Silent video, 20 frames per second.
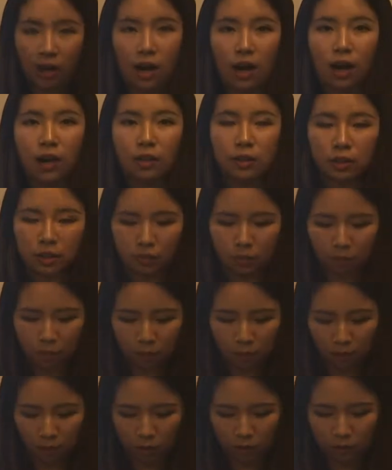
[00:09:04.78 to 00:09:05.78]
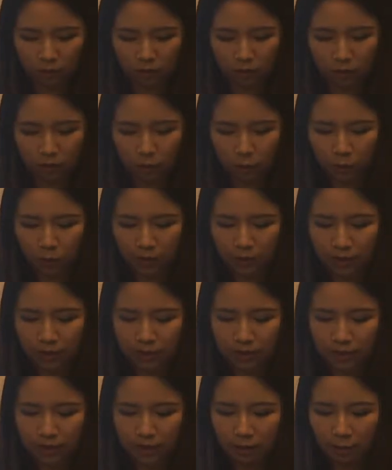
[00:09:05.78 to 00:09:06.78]
heart block greater
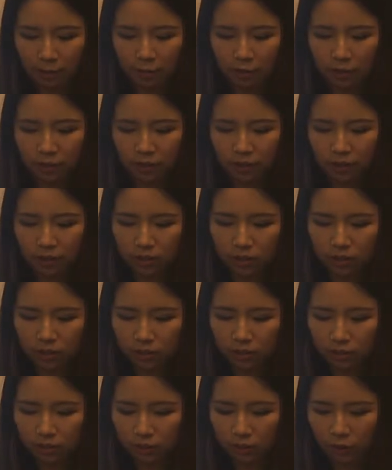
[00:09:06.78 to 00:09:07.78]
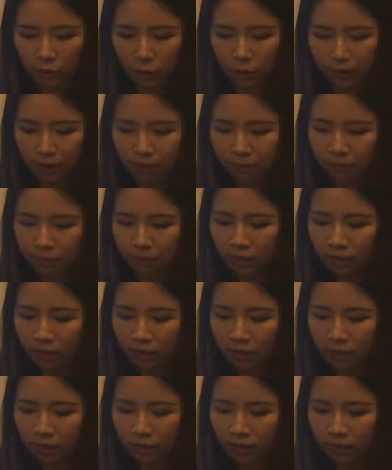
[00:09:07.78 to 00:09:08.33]
than first degree,